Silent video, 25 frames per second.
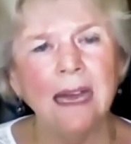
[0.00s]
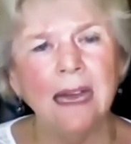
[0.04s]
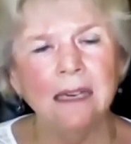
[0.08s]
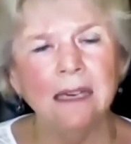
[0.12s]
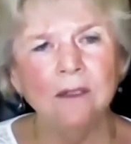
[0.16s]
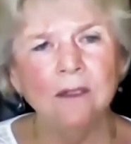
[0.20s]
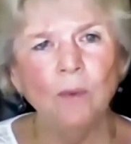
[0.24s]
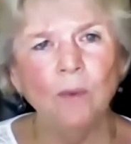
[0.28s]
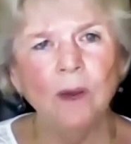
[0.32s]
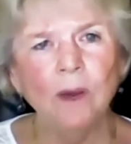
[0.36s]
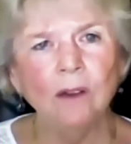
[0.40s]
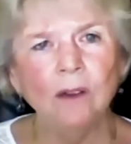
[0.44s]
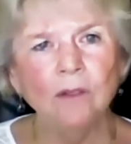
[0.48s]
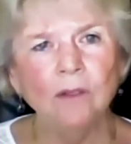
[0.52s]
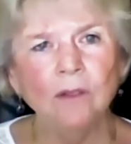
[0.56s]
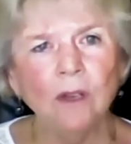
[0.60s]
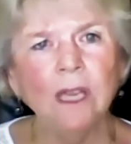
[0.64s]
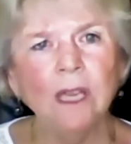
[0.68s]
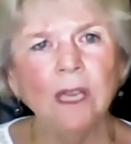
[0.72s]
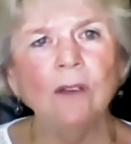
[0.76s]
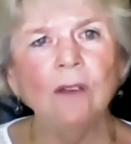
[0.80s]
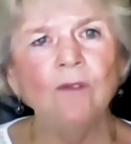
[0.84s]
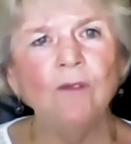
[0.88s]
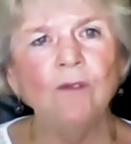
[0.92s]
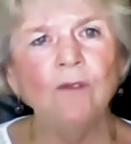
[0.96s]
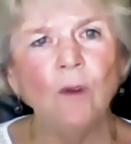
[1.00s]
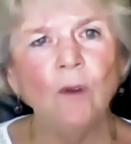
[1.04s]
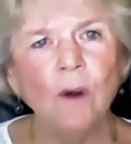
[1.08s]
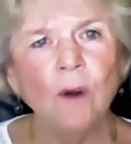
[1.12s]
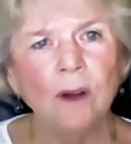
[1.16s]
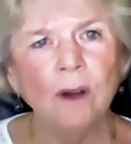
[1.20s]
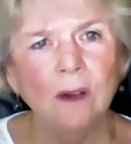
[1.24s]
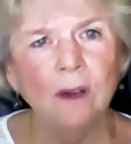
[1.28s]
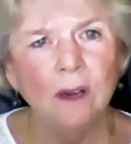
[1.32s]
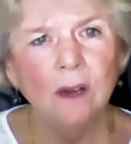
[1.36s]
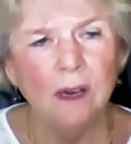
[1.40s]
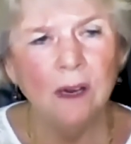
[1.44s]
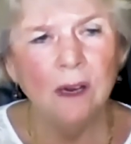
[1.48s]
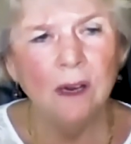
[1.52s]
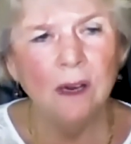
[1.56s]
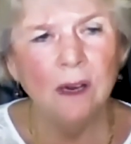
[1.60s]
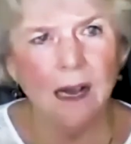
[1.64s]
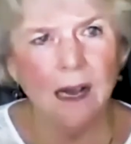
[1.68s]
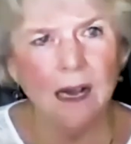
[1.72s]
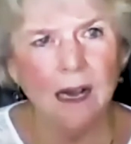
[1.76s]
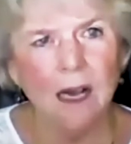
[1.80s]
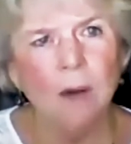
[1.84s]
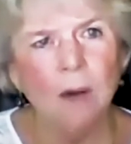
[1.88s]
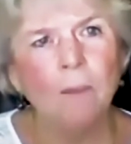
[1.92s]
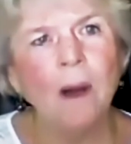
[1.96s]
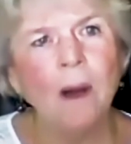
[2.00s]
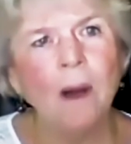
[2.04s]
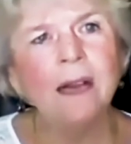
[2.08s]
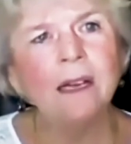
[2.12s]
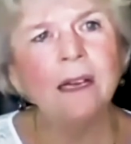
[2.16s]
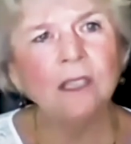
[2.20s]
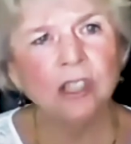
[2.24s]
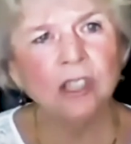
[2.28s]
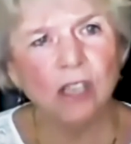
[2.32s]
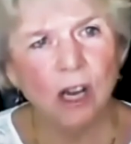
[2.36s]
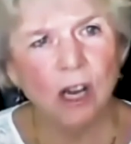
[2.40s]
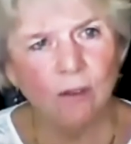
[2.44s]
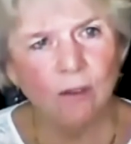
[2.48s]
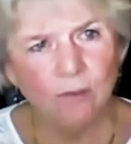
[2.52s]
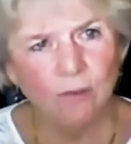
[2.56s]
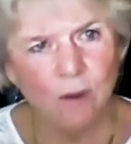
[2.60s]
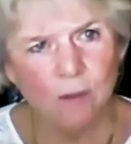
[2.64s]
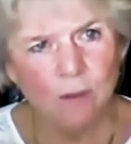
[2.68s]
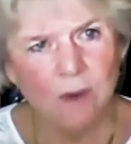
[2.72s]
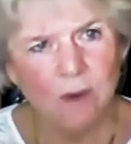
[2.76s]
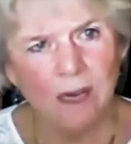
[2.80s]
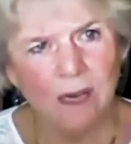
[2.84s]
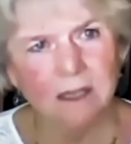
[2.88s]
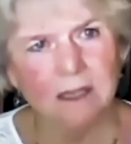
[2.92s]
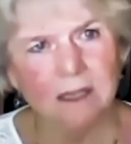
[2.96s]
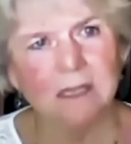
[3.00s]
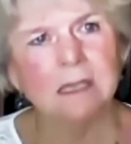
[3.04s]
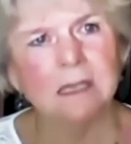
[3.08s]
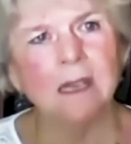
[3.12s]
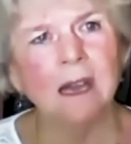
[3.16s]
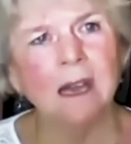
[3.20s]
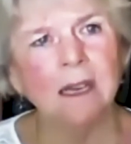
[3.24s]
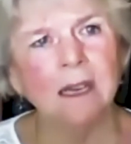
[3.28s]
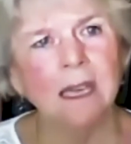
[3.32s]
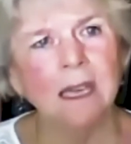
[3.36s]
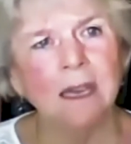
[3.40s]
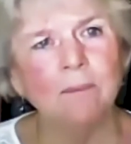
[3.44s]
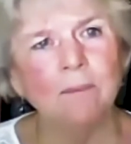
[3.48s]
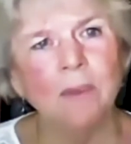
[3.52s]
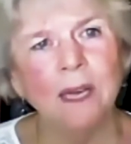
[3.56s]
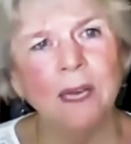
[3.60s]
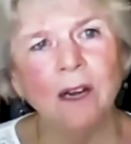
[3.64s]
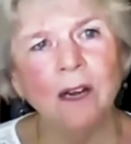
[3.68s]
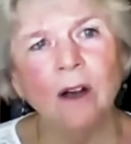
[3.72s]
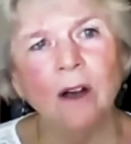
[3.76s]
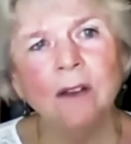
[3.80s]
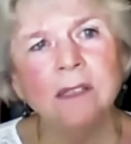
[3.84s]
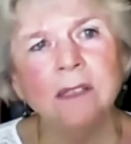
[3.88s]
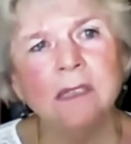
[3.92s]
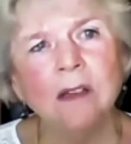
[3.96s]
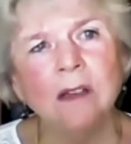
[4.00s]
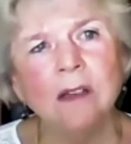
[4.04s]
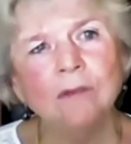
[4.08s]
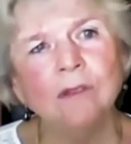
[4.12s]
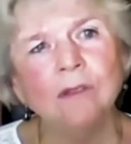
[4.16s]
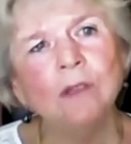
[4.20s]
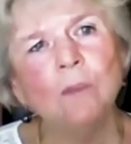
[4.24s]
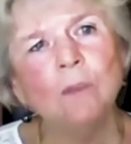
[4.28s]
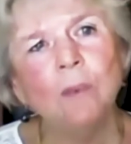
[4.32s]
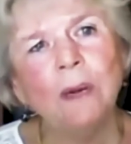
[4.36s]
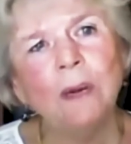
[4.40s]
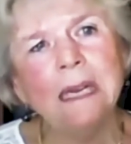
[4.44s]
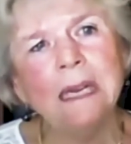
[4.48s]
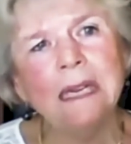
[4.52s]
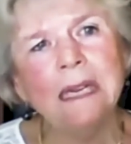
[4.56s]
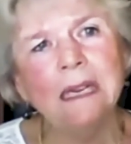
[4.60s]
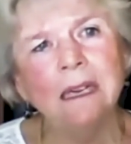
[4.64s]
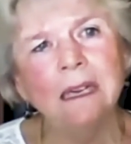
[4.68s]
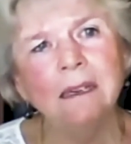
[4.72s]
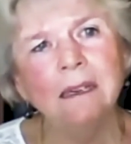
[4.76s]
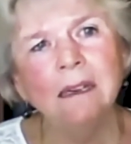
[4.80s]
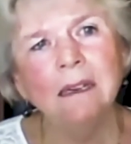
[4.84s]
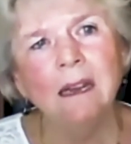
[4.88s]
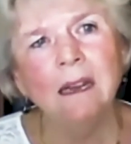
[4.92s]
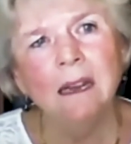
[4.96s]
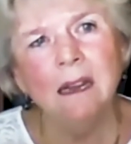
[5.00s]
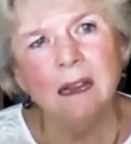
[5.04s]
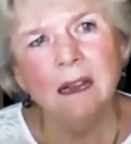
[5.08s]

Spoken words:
And we are looking for a habakasha from Nagasaki, but also to bring in